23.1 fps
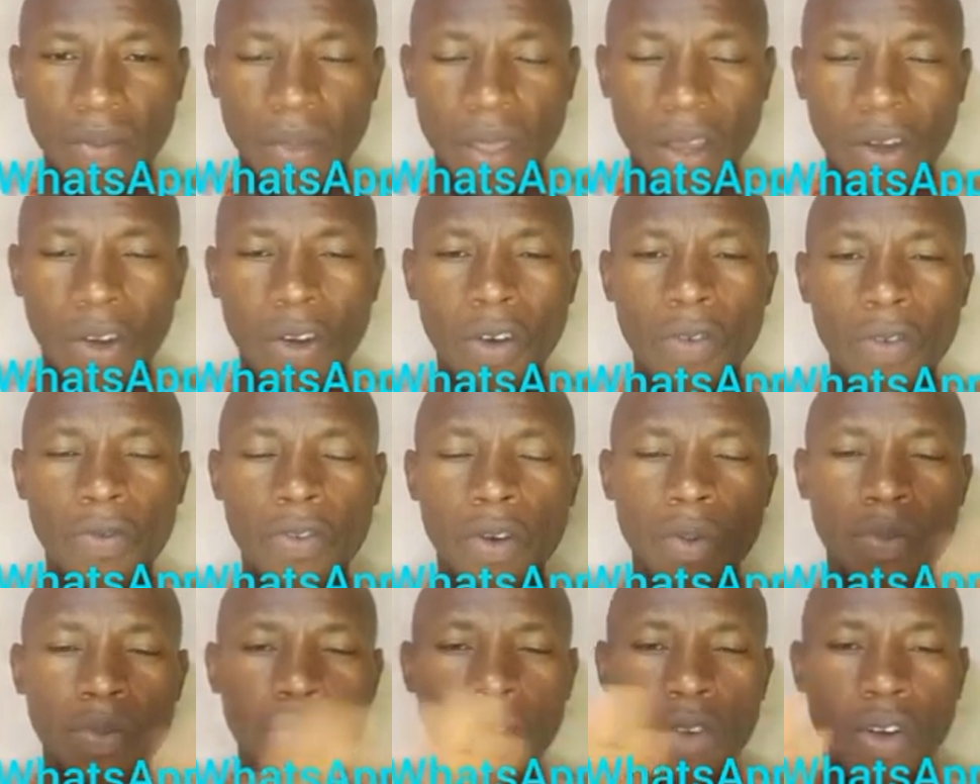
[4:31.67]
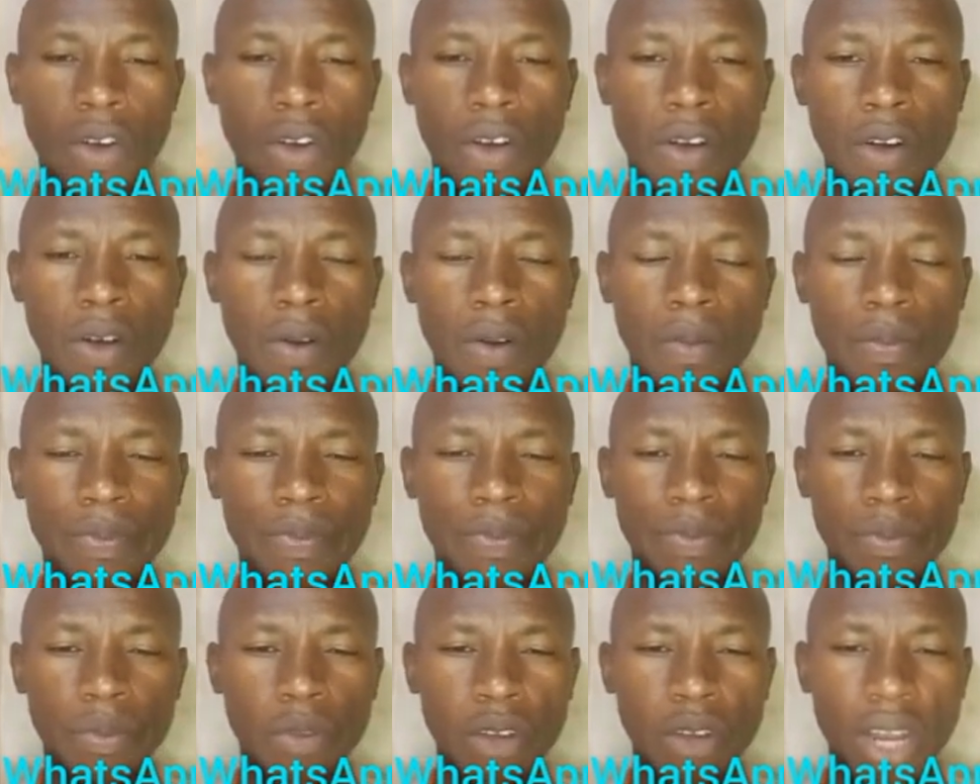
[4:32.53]
or from your
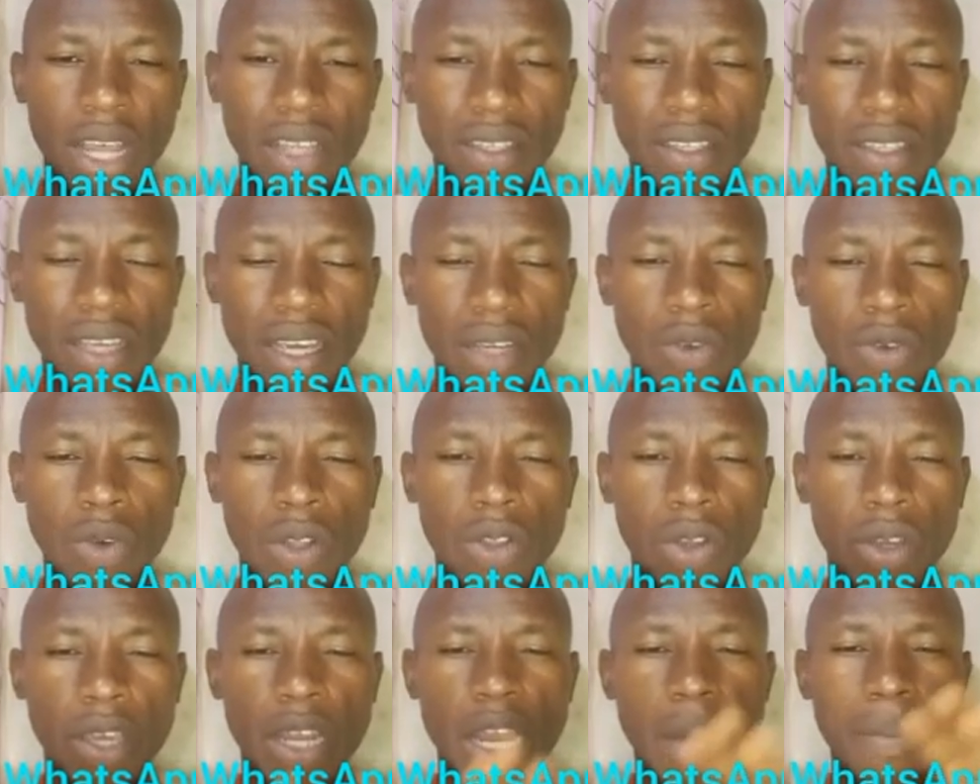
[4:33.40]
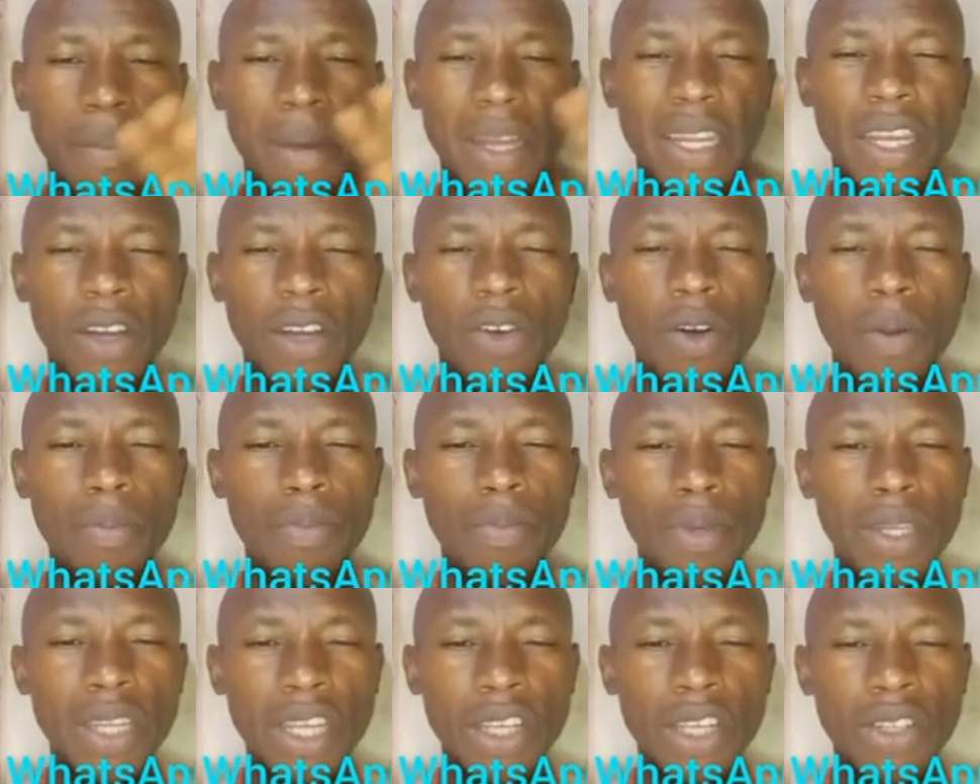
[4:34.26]
mother's side. We're talking about a
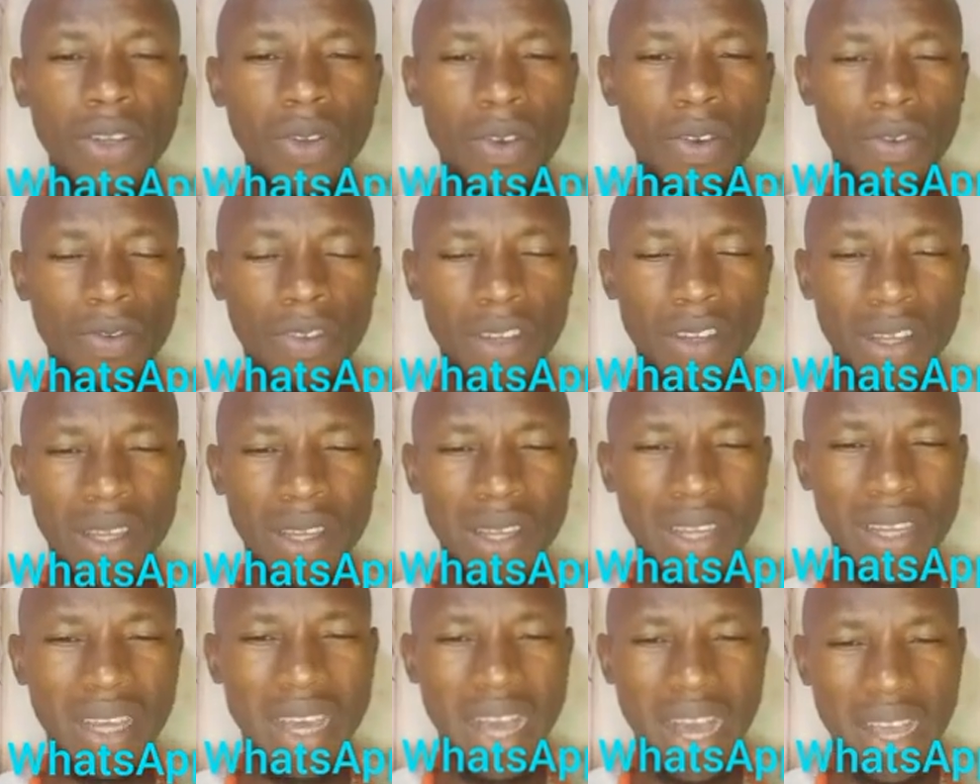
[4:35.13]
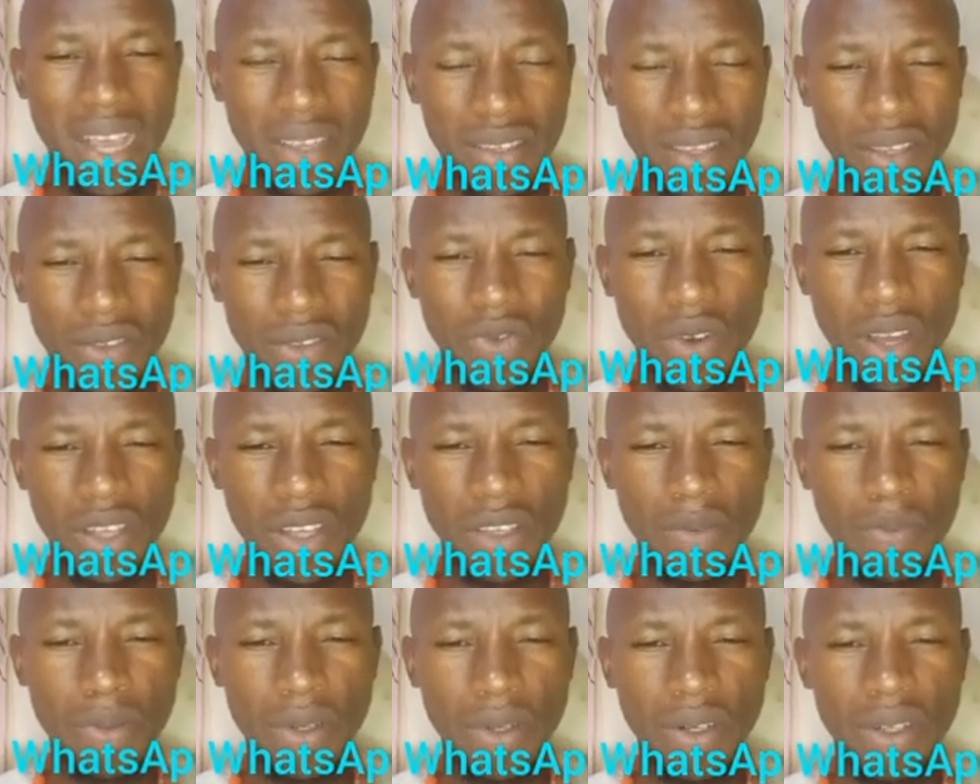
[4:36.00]
combination of ancestral
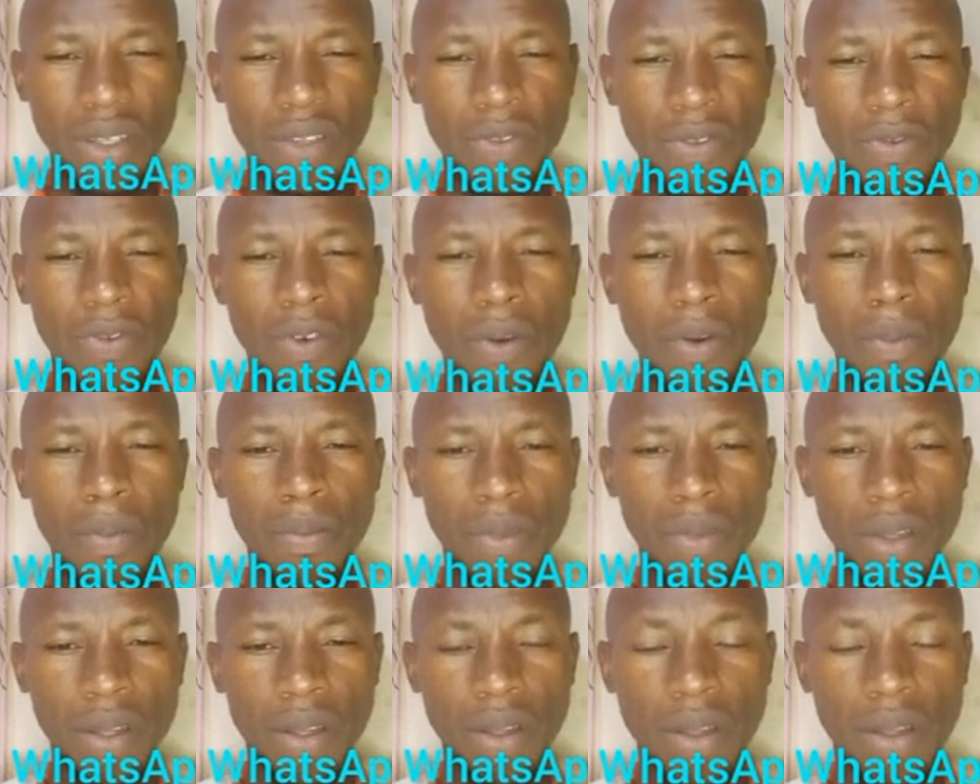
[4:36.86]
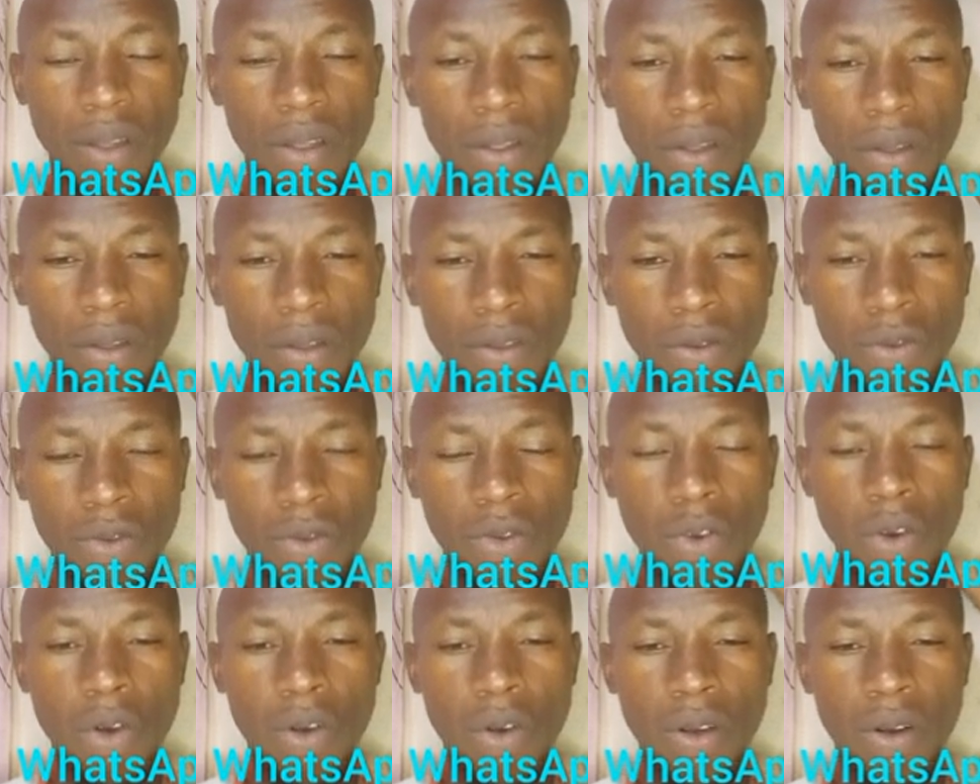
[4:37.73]
spirits from
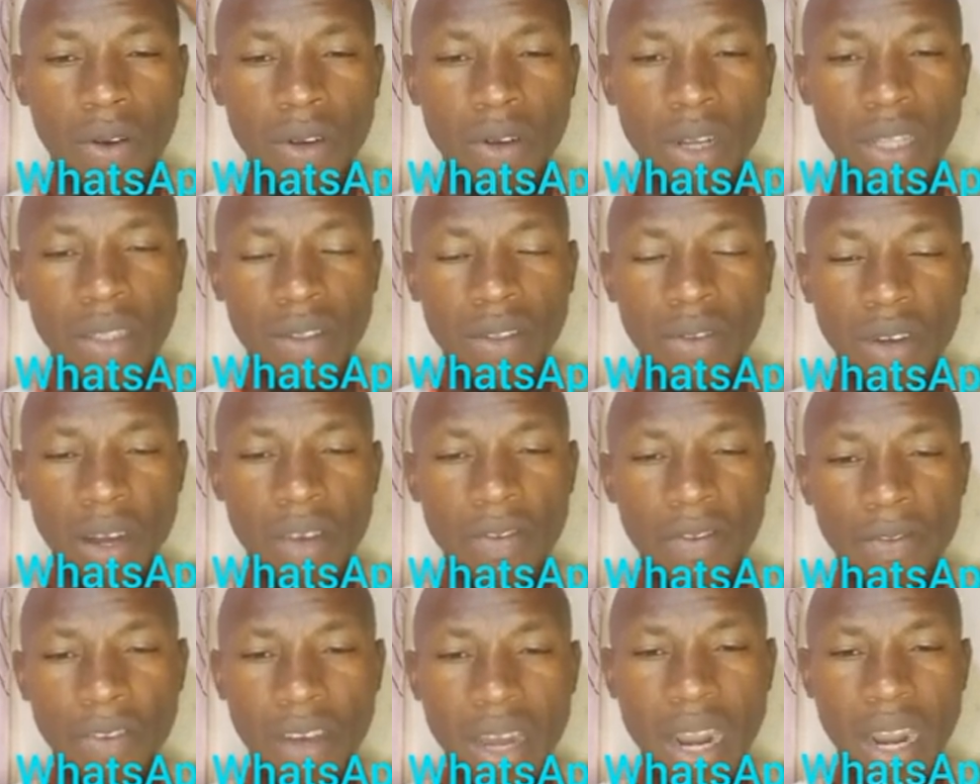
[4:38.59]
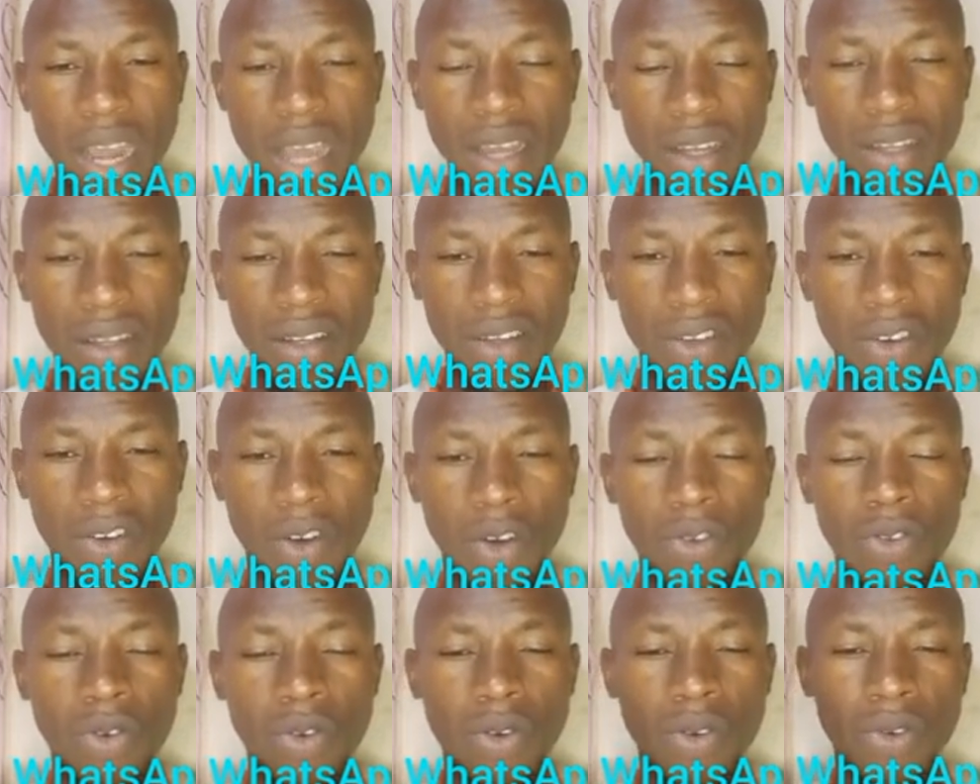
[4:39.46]
your great-grandfather
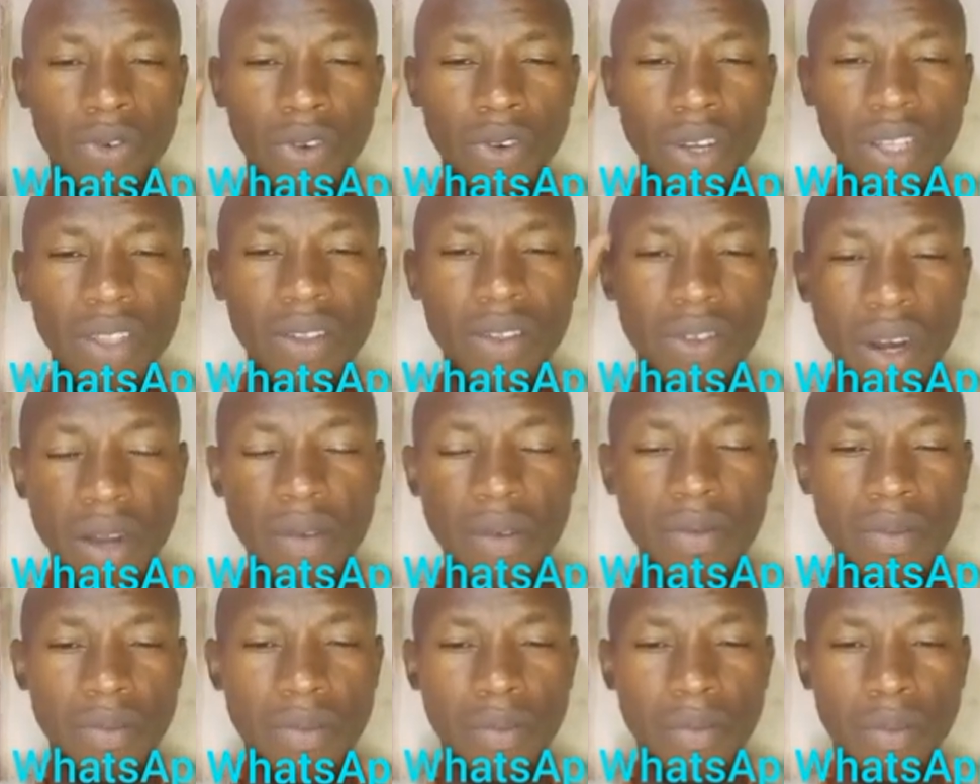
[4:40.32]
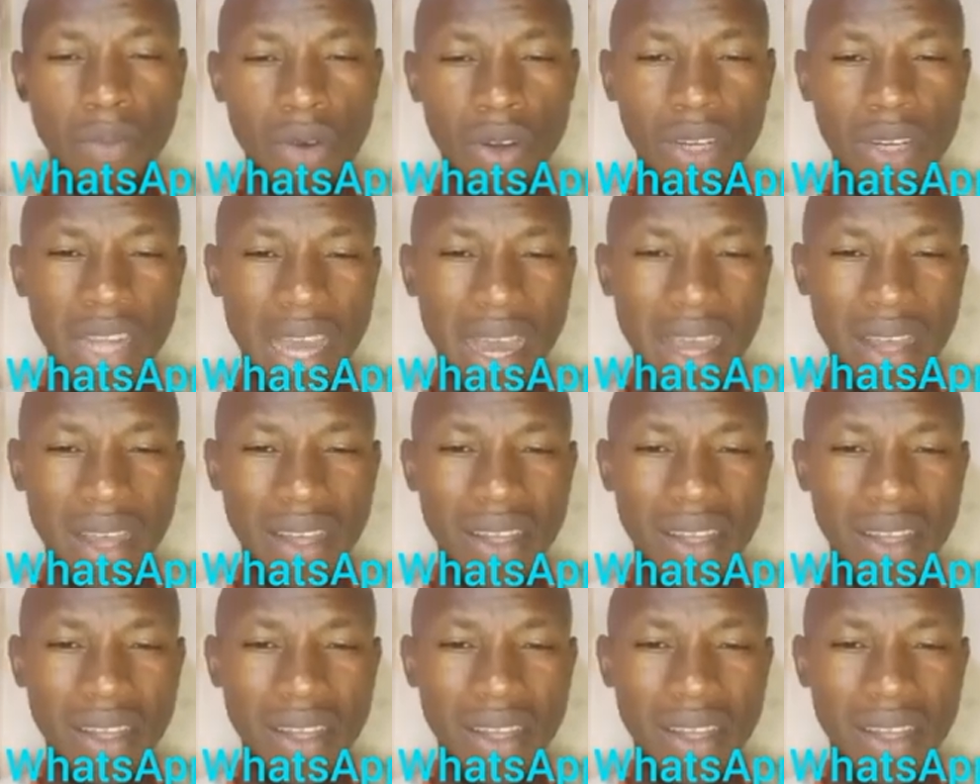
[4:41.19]
or your great-grandmother.